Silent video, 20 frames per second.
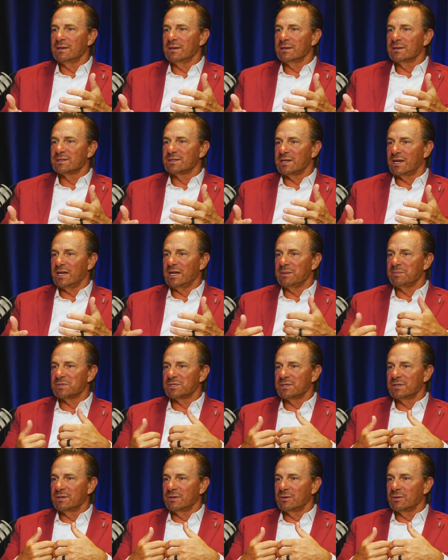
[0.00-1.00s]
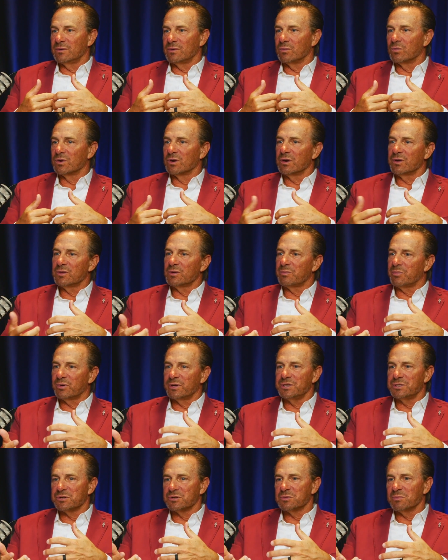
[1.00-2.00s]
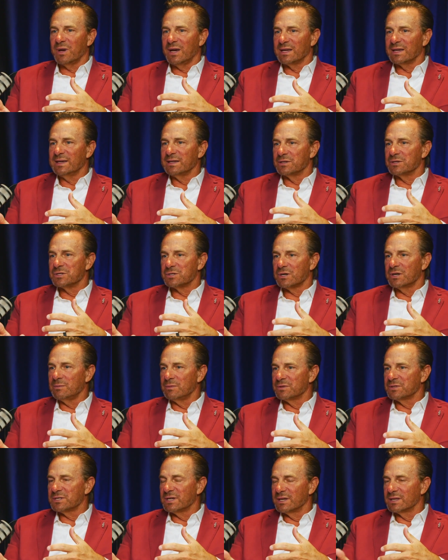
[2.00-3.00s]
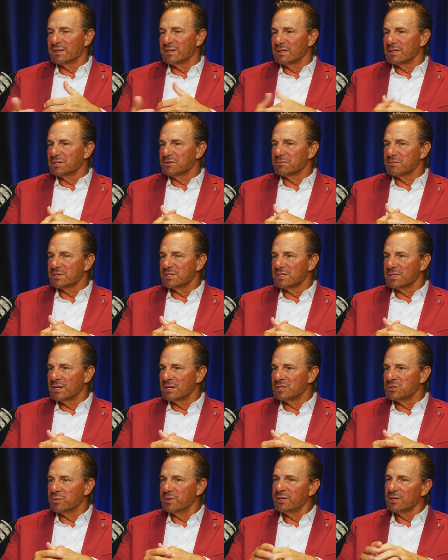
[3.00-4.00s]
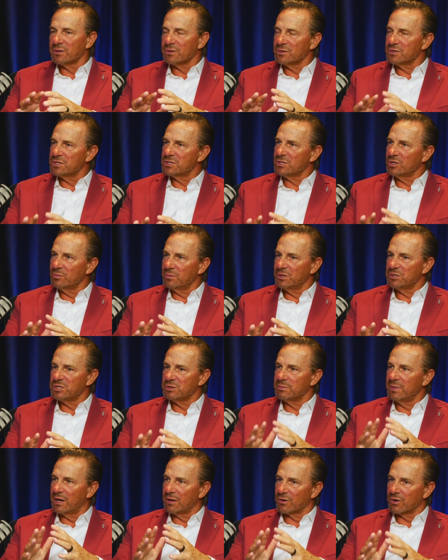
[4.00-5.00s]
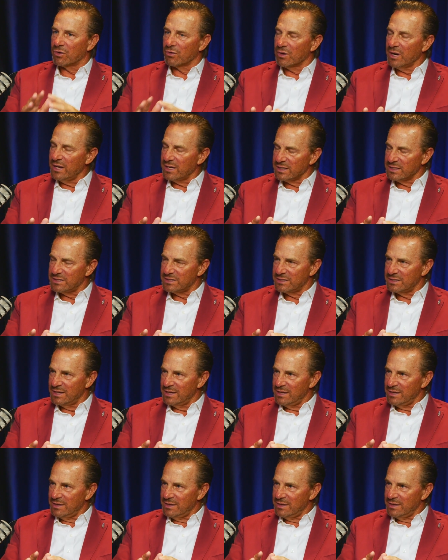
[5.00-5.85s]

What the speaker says: times where other preachers might get in trouble saying things from the stage, we learned so much about grace